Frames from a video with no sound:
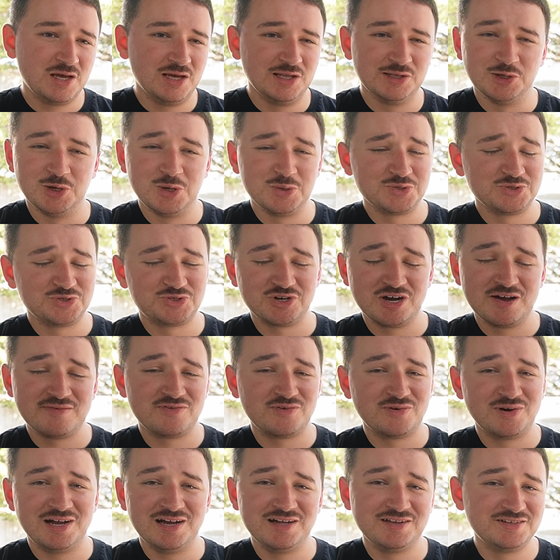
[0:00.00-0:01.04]
learned to drive
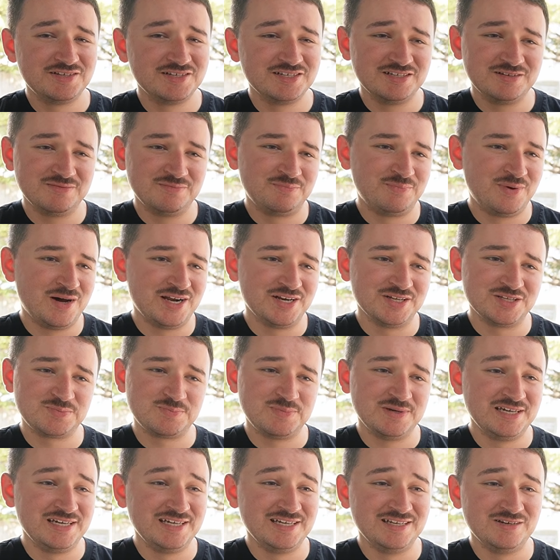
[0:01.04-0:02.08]
around it, but it's
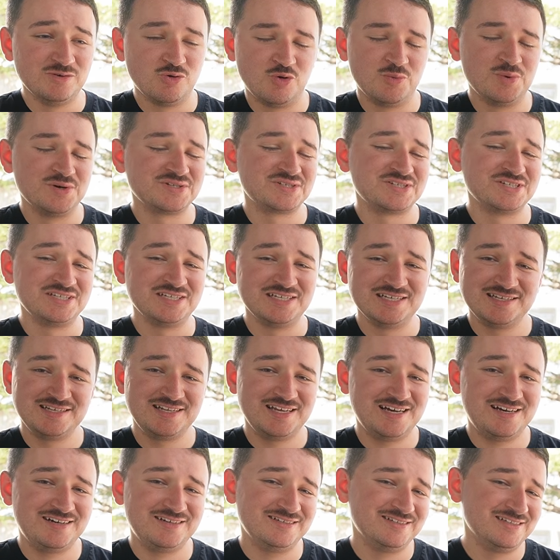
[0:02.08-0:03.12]
been almost a year
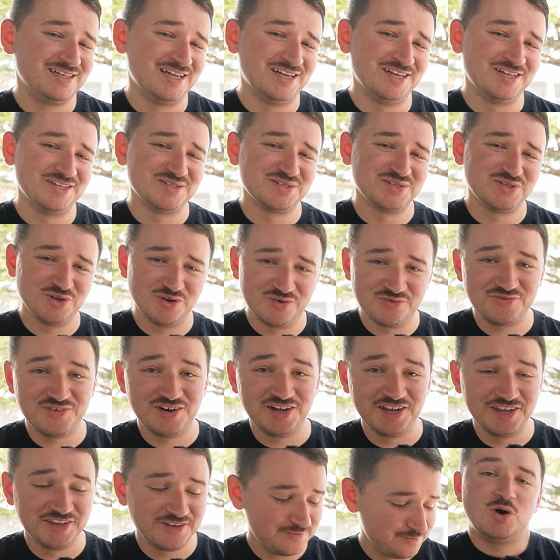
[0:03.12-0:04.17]
now and it's not
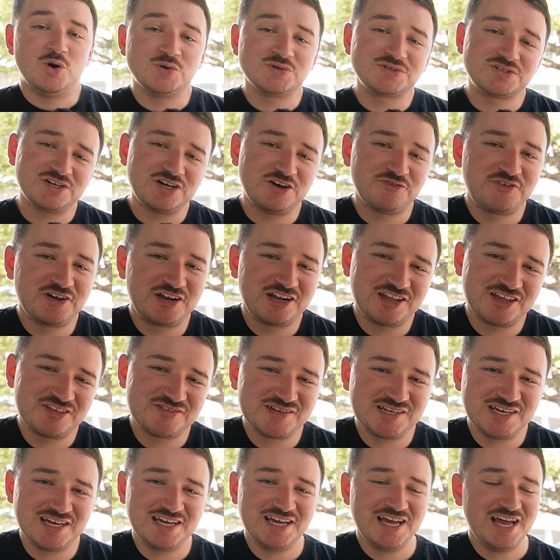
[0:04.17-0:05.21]
fun. Also, I found out the
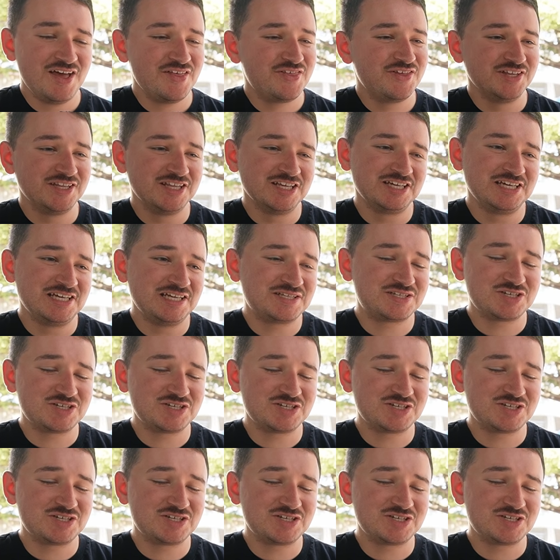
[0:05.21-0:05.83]
other day that the